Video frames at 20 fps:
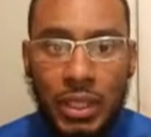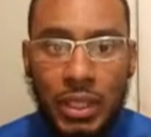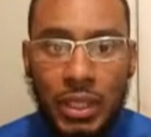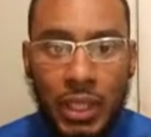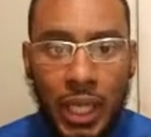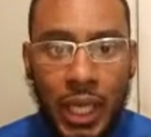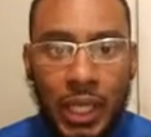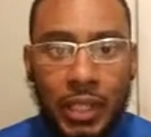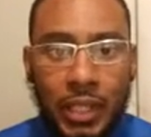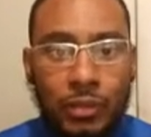
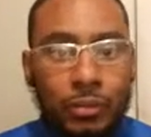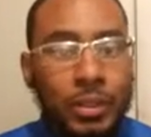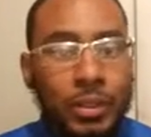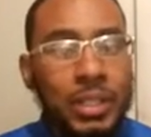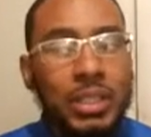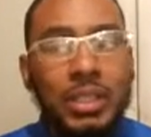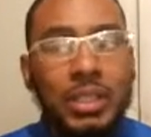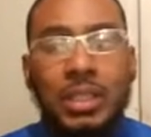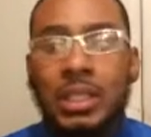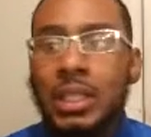Like
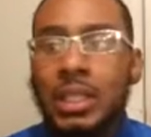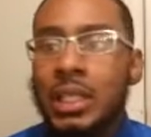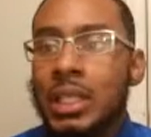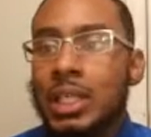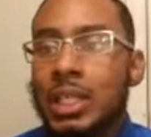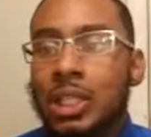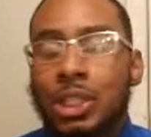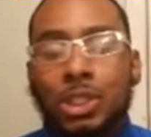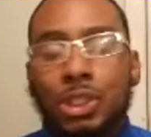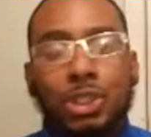really
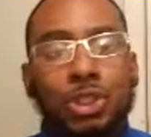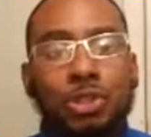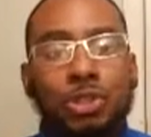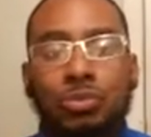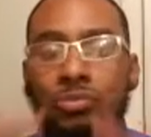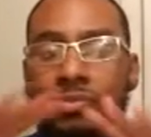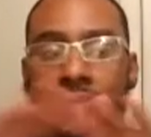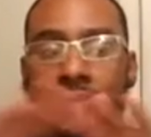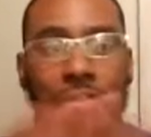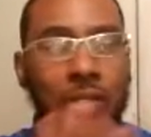
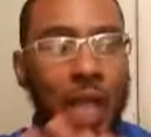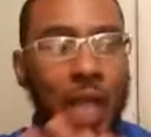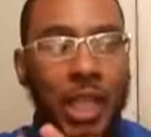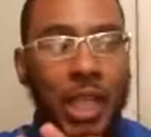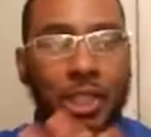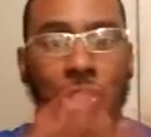like